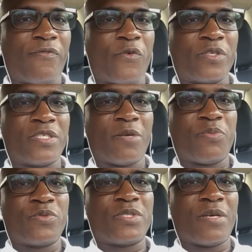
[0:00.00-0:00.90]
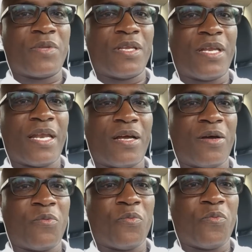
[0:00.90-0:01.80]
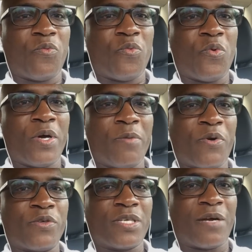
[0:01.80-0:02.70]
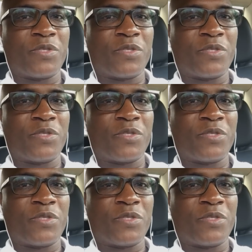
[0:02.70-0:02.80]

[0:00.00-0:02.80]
For example, something that one person